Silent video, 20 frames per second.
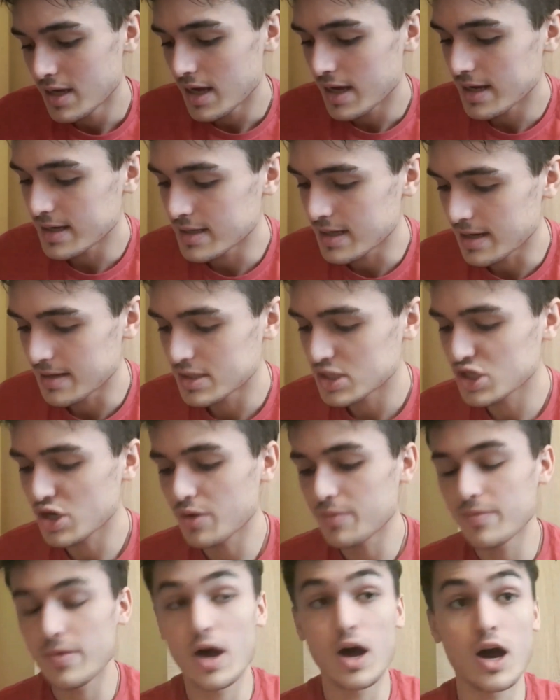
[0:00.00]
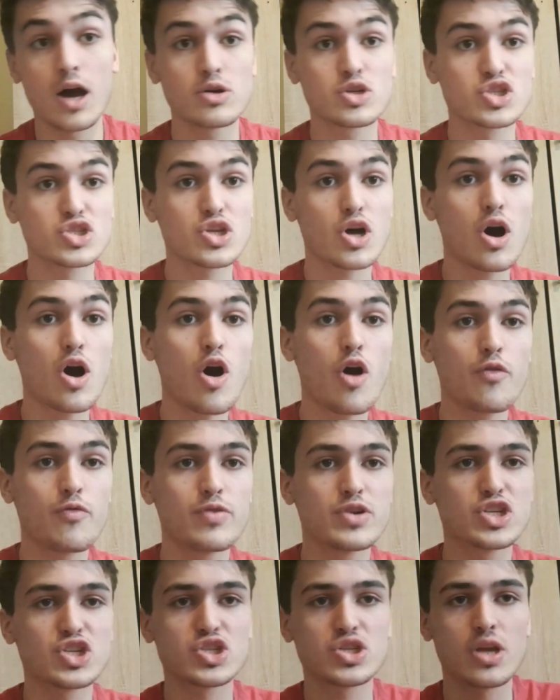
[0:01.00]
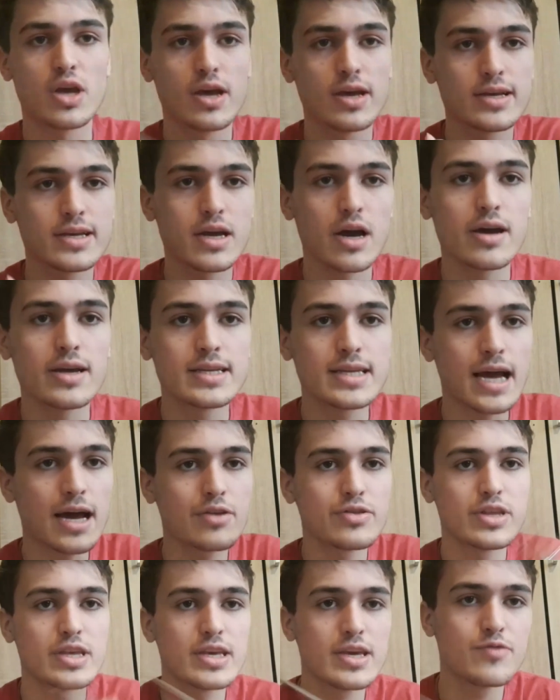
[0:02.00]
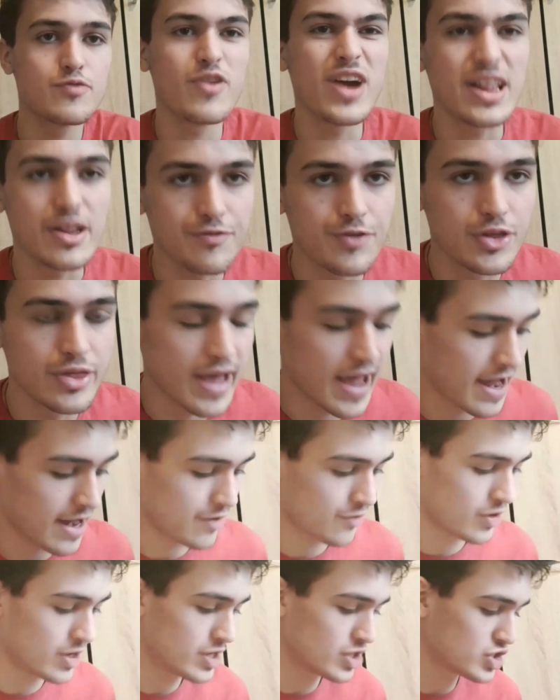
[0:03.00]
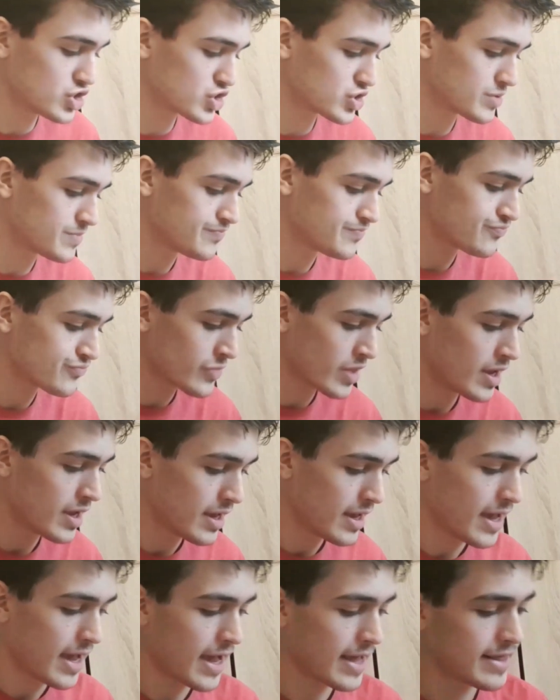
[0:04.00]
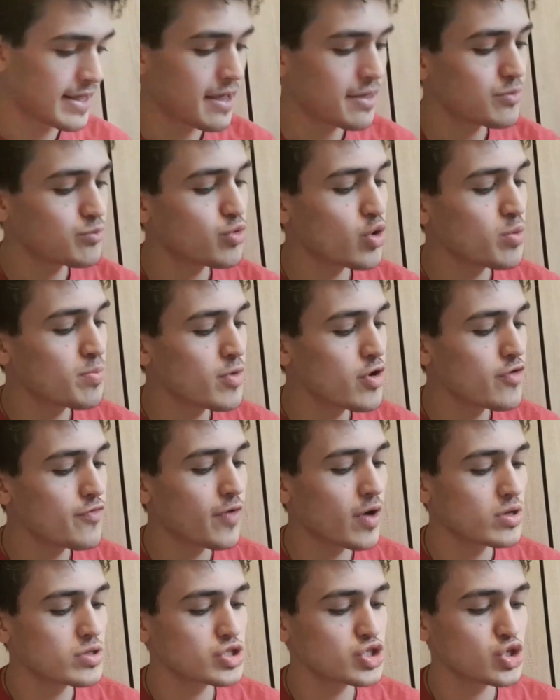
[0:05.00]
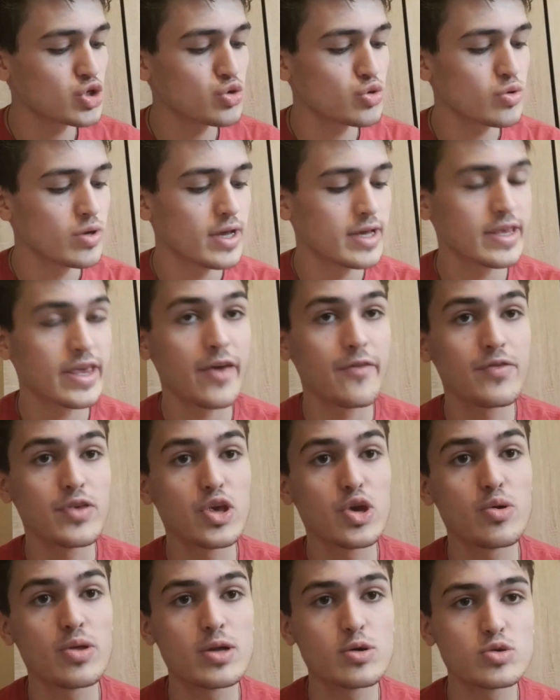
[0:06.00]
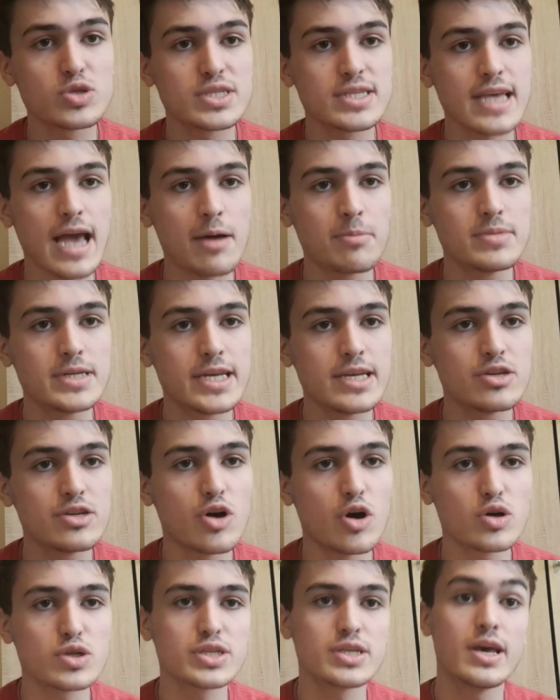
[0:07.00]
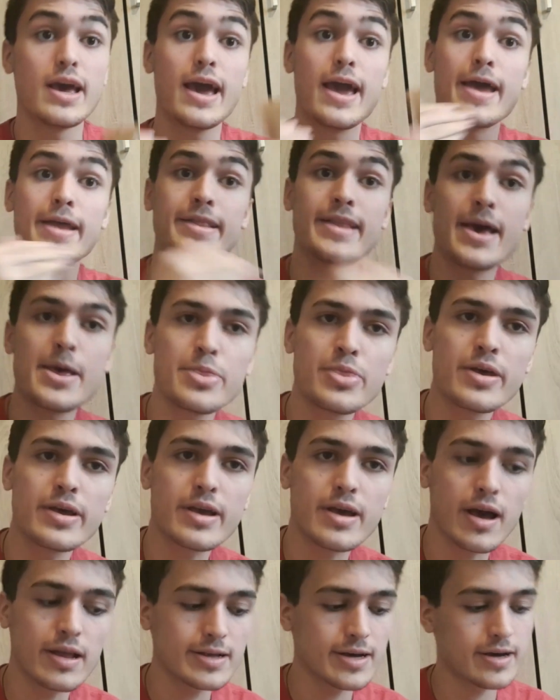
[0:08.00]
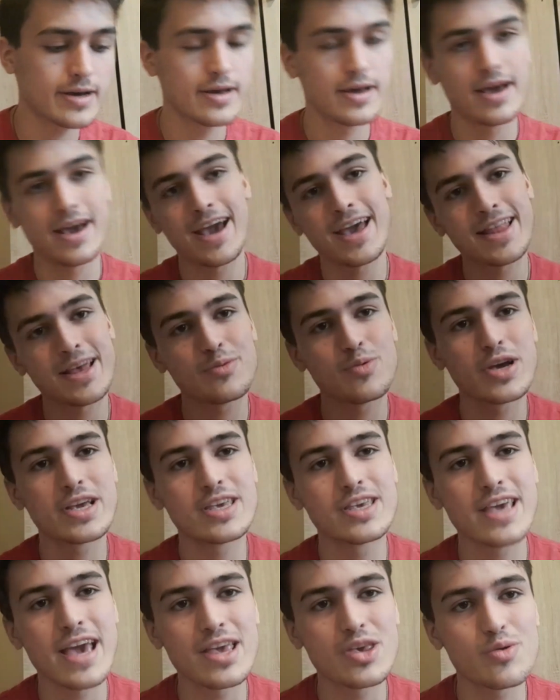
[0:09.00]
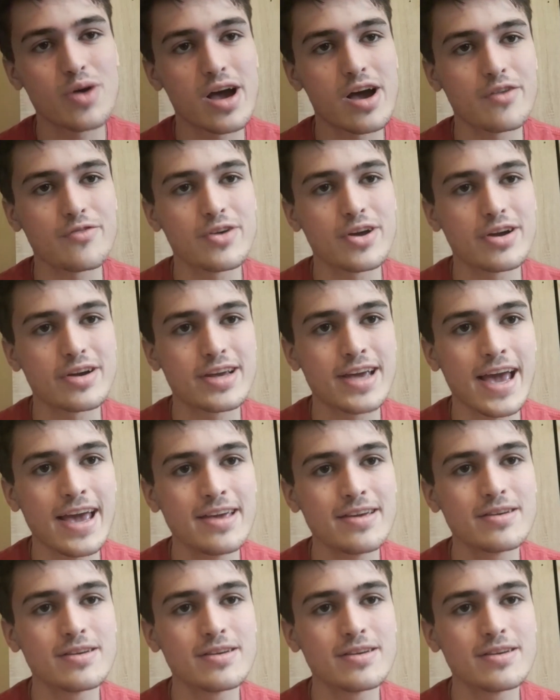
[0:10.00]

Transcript: Okay, so I'll start off with just cutting down the relevant areas, and then we'll move on to giving you a little scalp detox, and then the colour, and then we can get you out of here, okay?